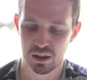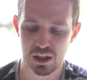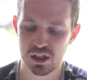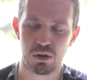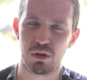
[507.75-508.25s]

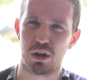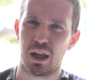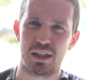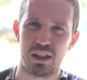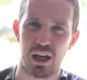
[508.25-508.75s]
These don't look
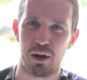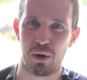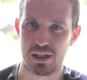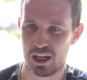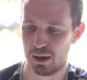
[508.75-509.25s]
like
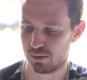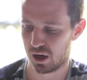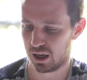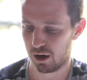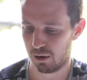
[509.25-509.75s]
DIY setups
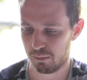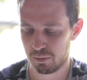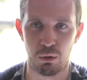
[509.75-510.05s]
right here.